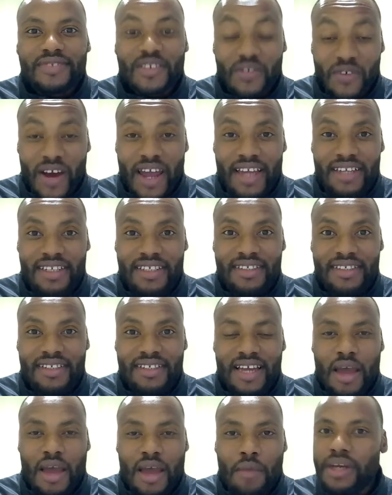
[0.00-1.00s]
right?
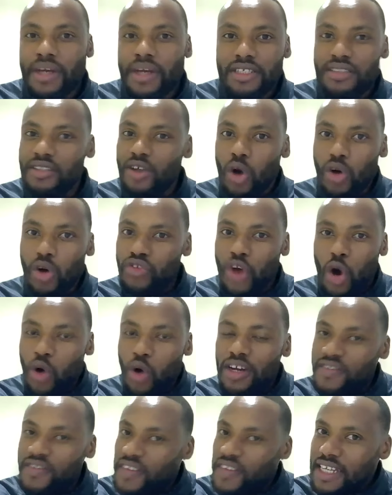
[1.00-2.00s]
But the, the
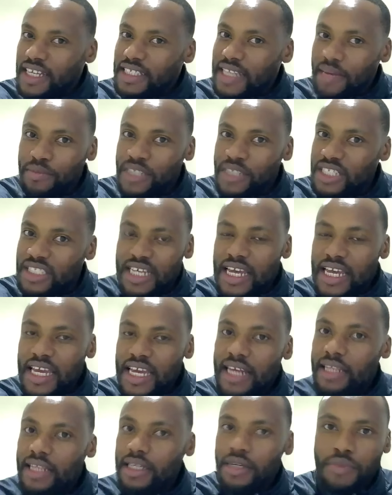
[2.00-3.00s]
only thing is, I'm just
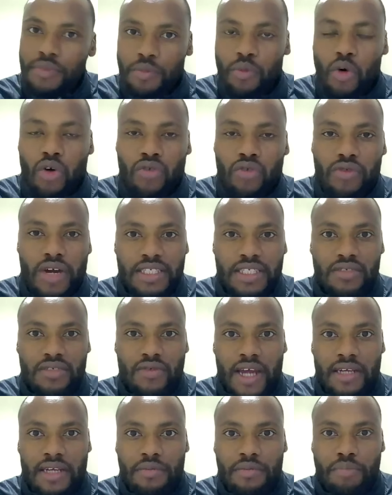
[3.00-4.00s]
taking a little bit more risk,
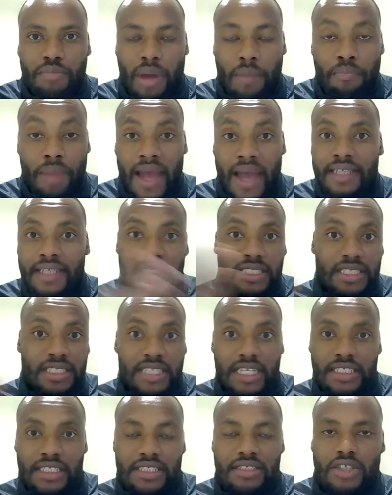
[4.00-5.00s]
right? Mm-hmm. By buying
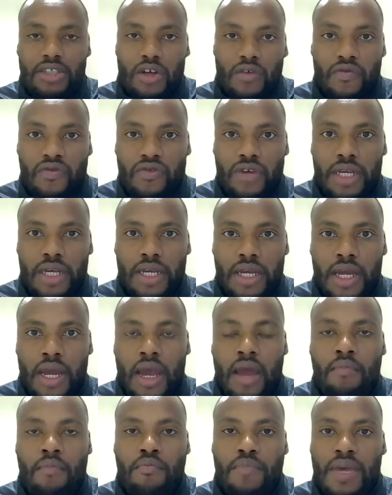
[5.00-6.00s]
six instead of three,
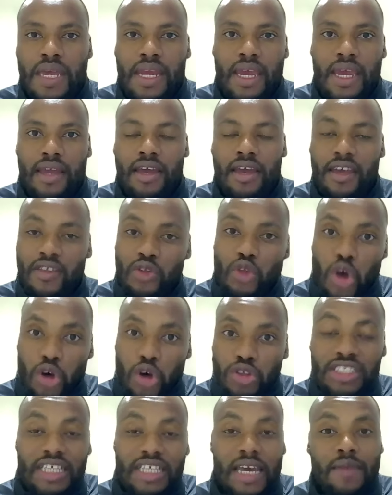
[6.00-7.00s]
meaning in
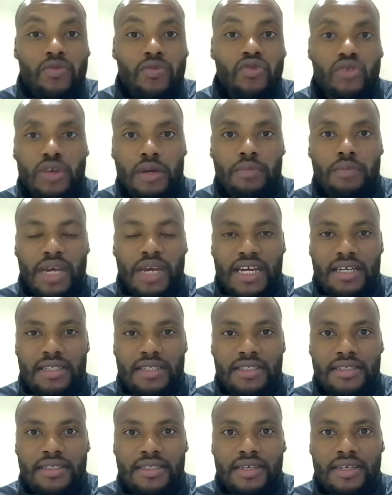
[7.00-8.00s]
those same three
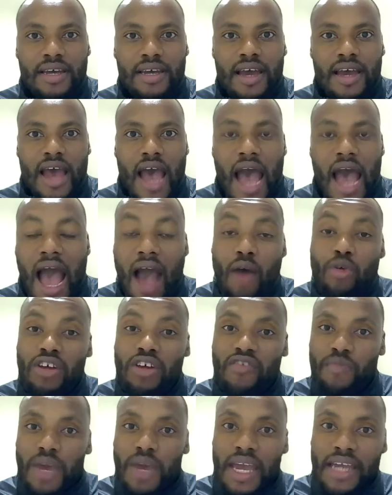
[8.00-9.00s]
minutes, I would
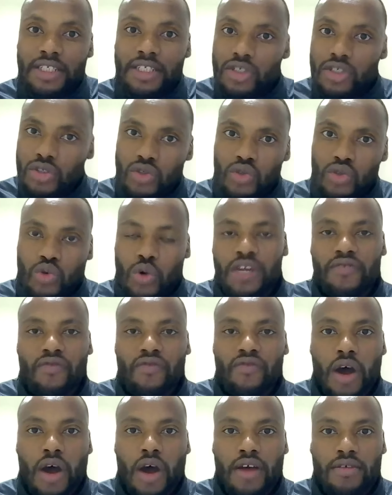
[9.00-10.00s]
have made
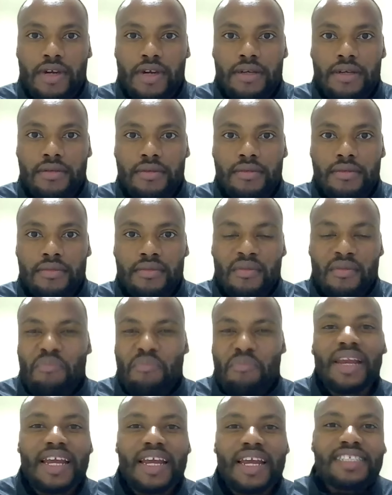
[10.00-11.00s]
2400
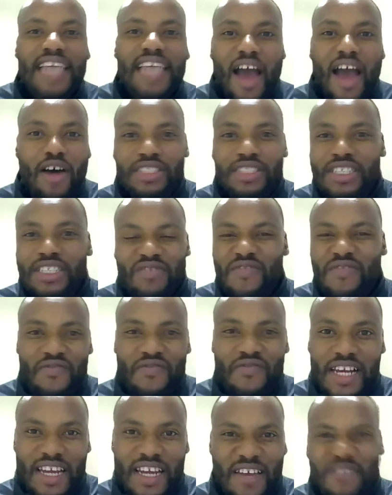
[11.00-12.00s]
But let's say I was even
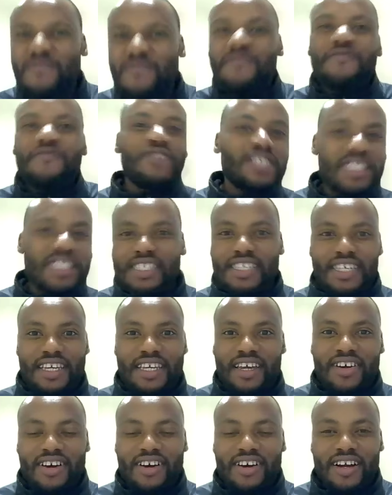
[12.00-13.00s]
feeling
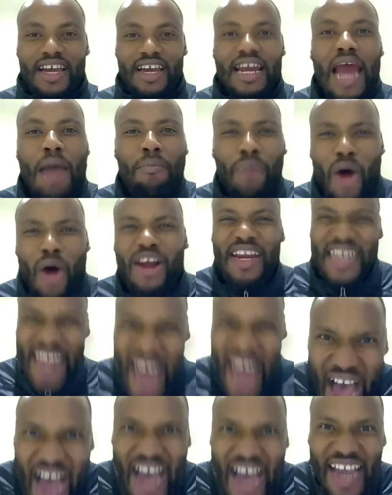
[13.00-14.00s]
friskier and I bought
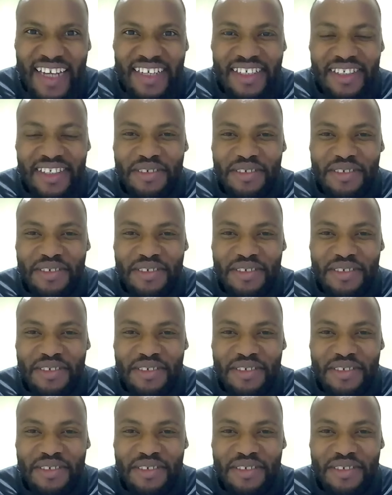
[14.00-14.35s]
nine,